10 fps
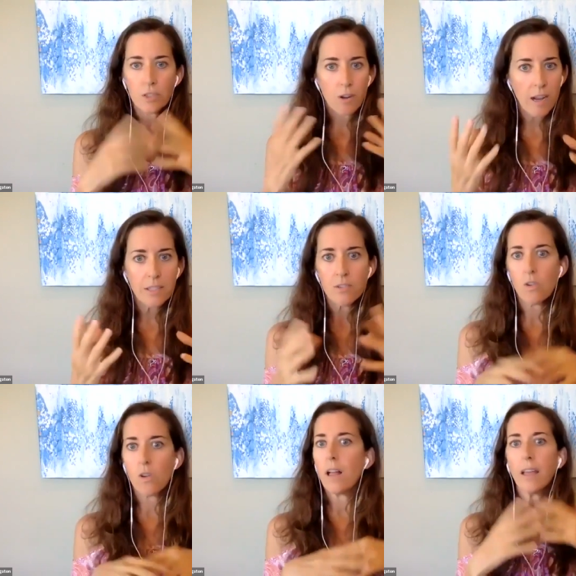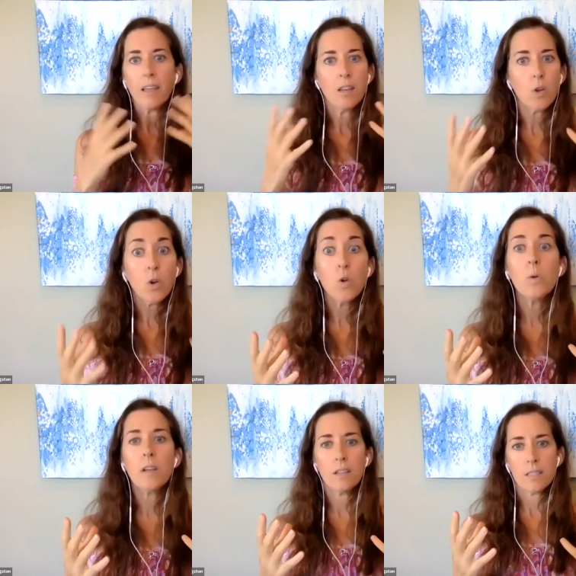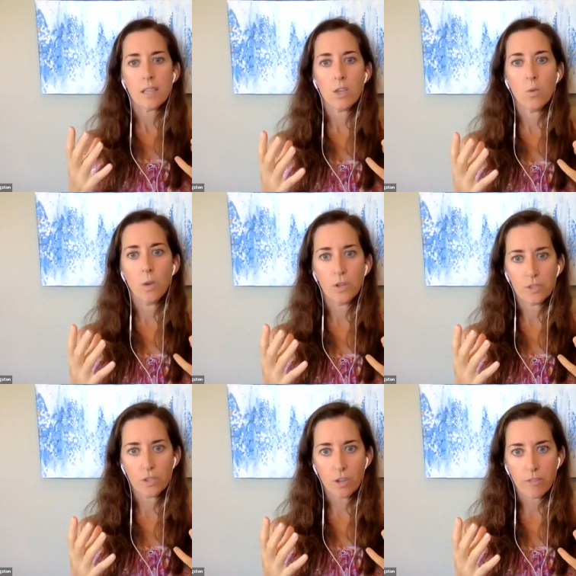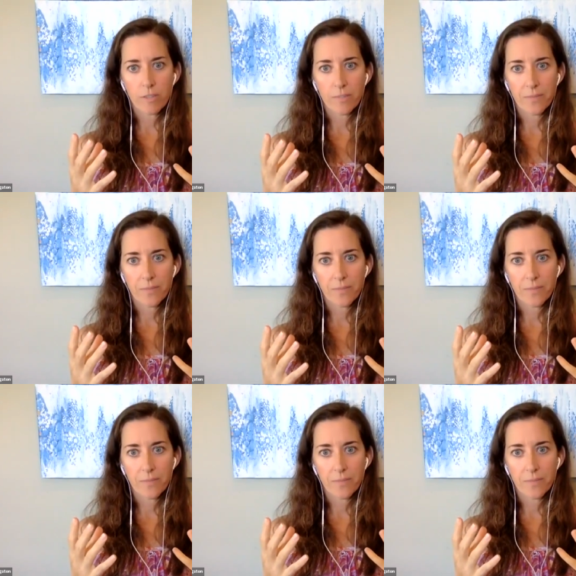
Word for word: your ideal client, who it is that you want to serve.